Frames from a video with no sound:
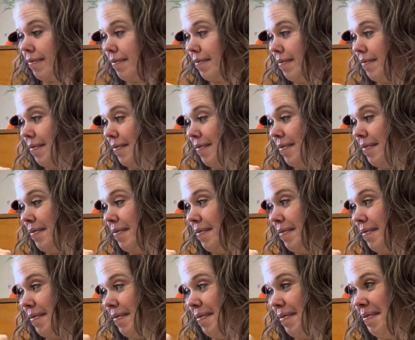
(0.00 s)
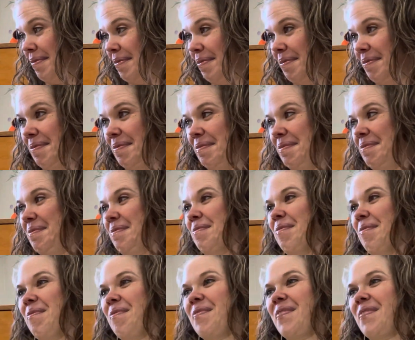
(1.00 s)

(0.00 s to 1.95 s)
No one is speaking in this clip.